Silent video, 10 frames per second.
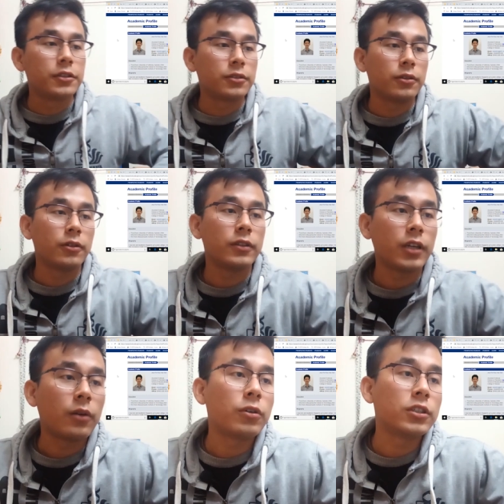So
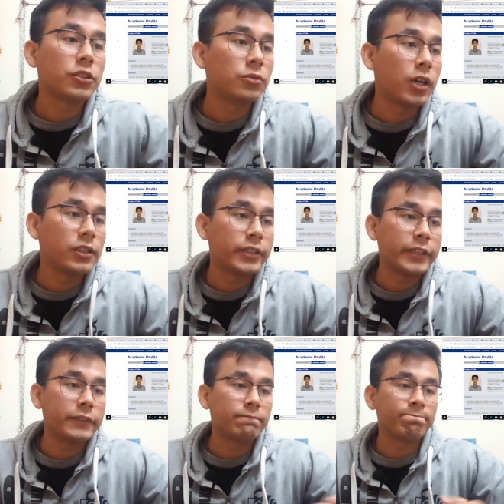I work under Su
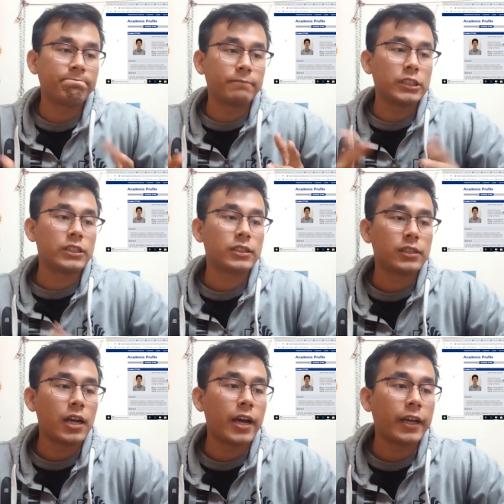Hansen. This
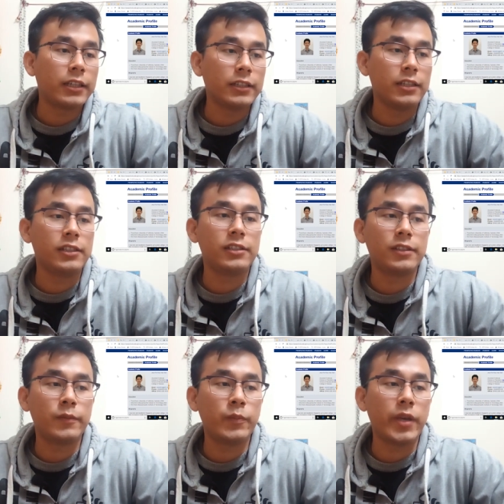guy, he
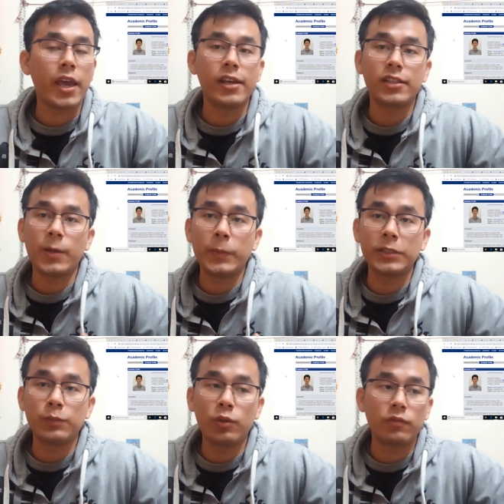is BS,
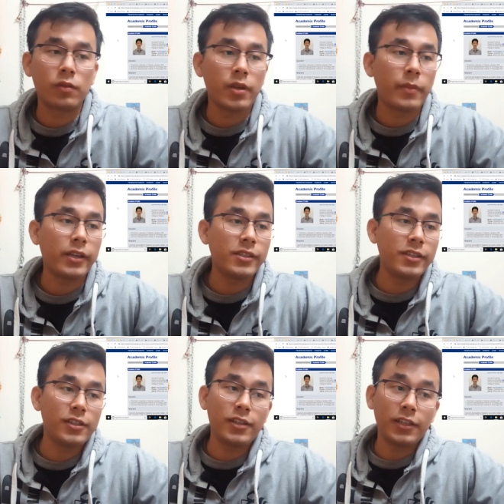MS, both from
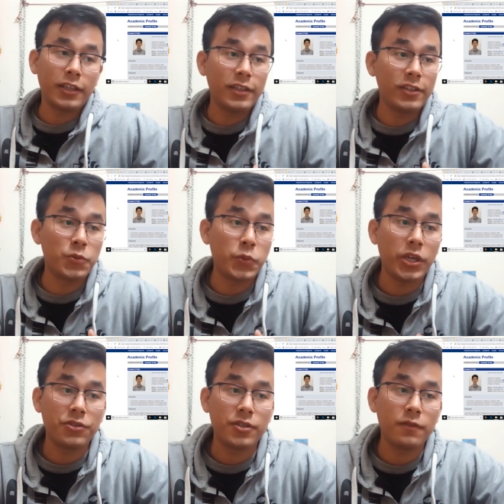MIT, and he did his
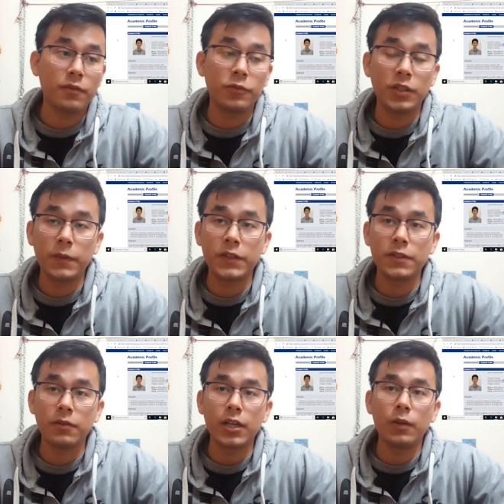PhD from
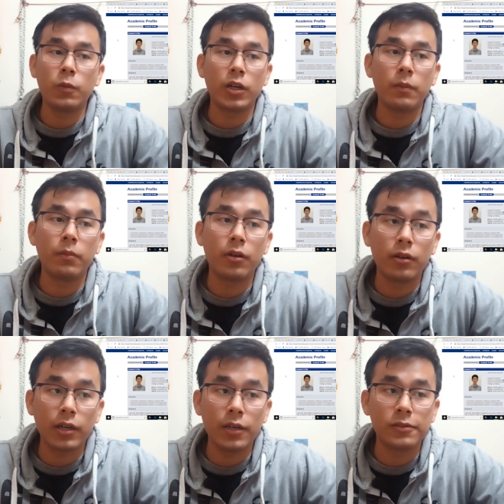University of California,
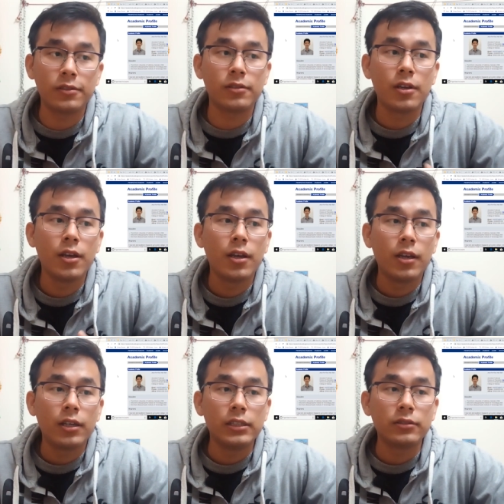Berkeley, which is,
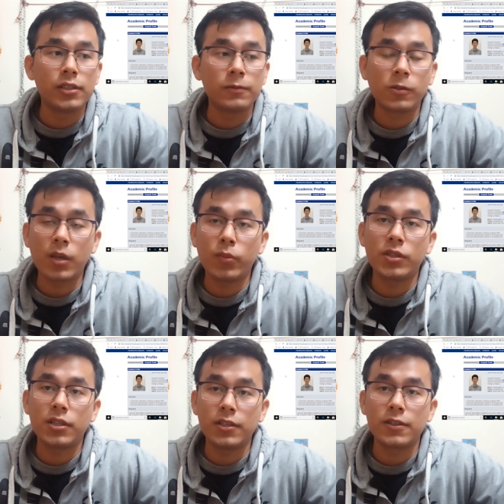in terms of
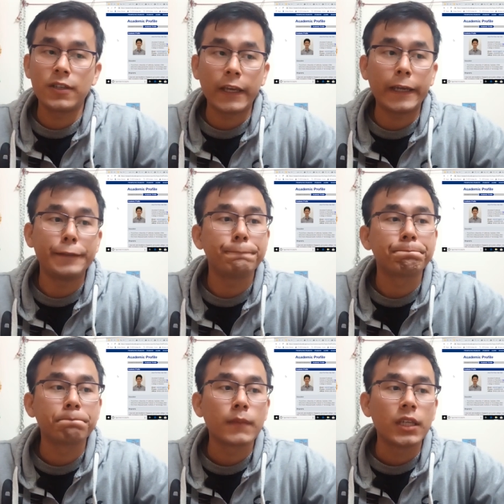chemistry, it's second
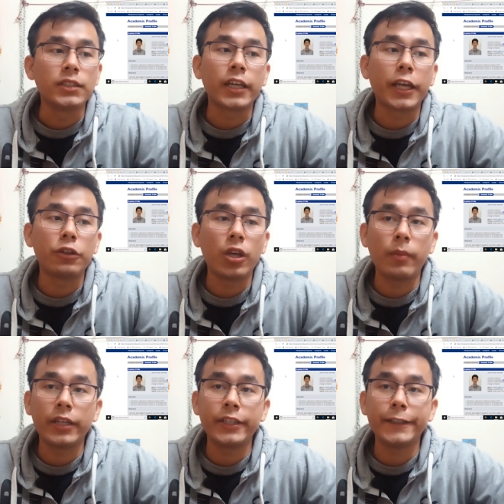to
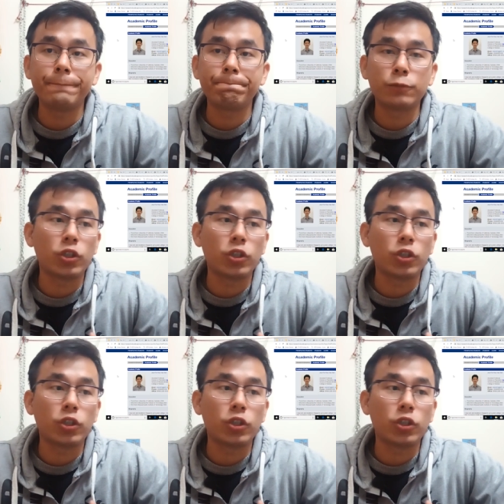MIT.